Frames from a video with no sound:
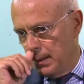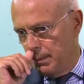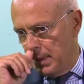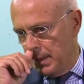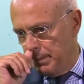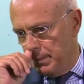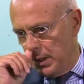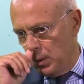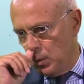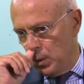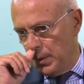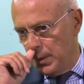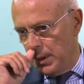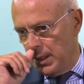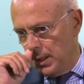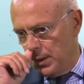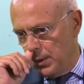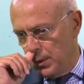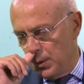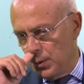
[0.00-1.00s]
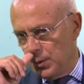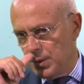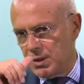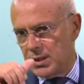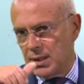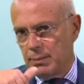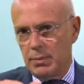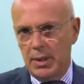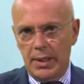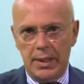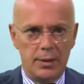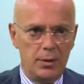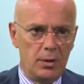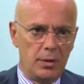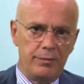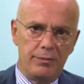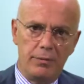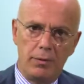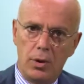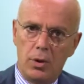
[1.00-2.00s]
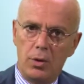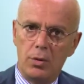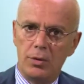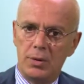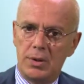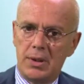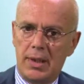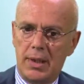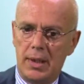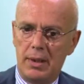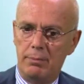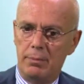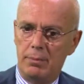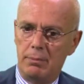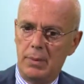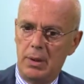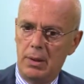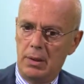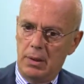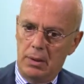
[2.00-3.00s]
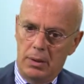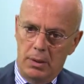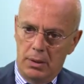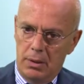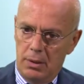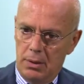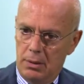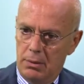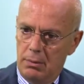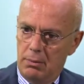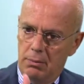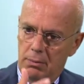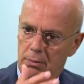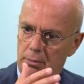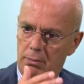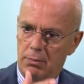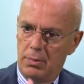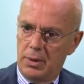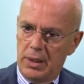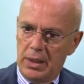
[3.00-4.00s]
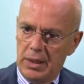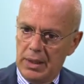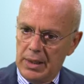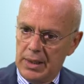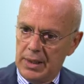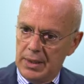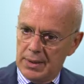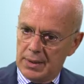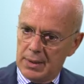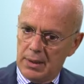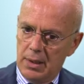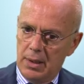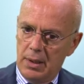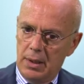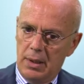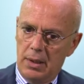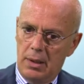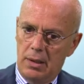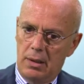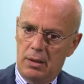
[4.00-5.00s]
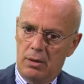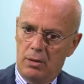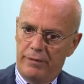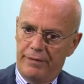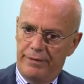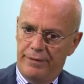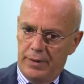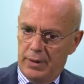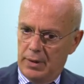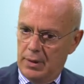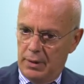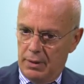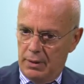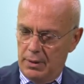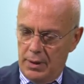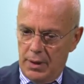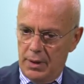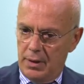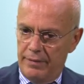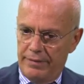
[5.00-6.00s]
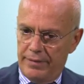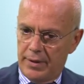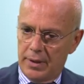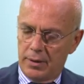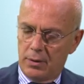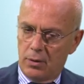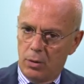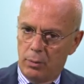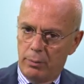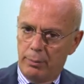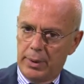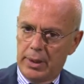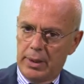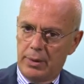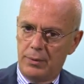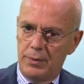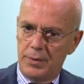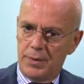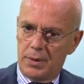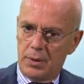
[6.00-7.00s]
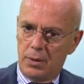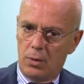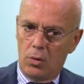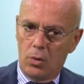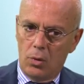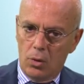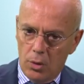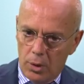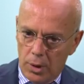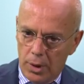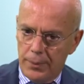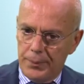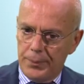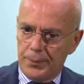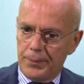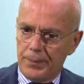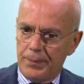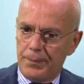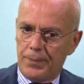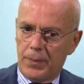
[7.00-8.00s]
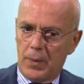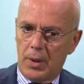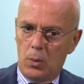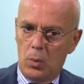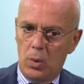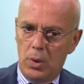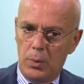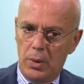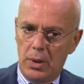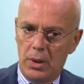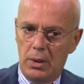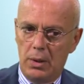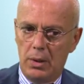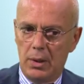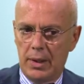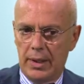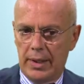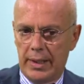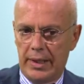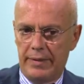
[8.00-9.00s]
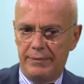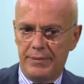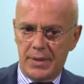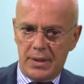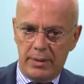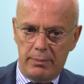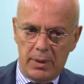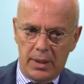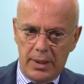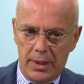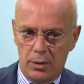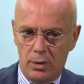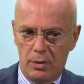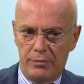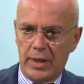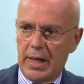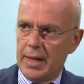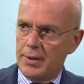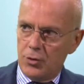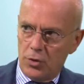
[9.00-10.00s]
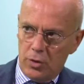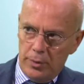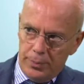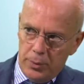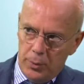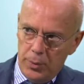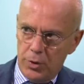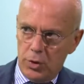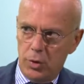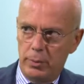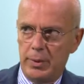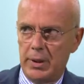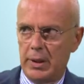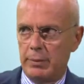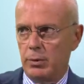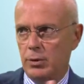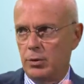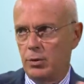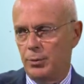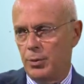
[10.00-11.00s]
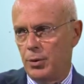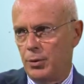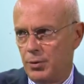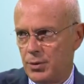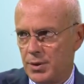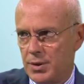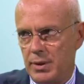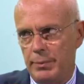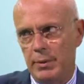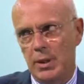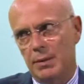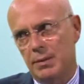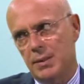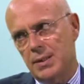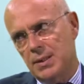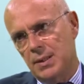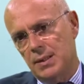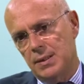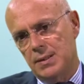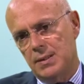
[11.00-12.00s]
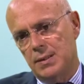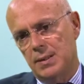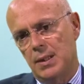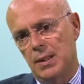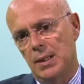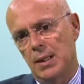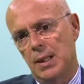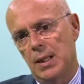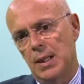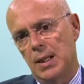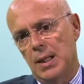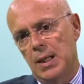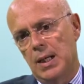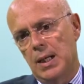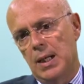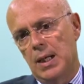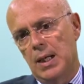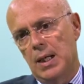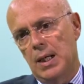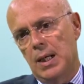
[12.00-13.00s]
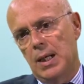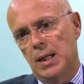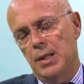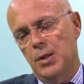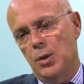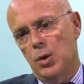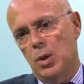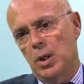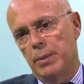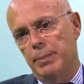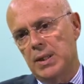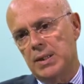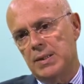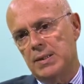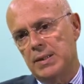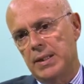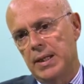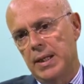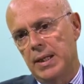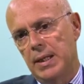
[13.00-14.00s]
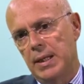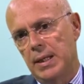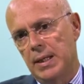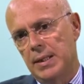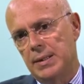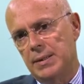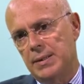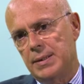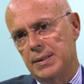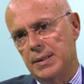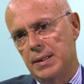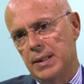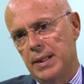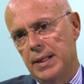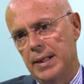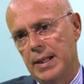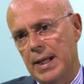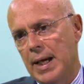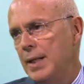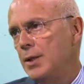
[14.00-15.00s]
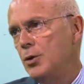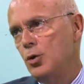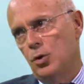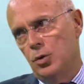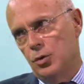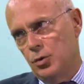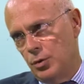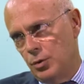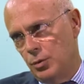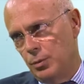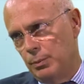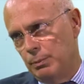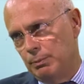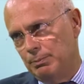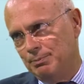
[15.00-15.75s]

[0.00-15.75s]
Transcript: Maybe we will use some kind of long time release of the different compounds, or we will have some kind of eye drop which will be able to produce similar results. Although I must say, as an eye doctor,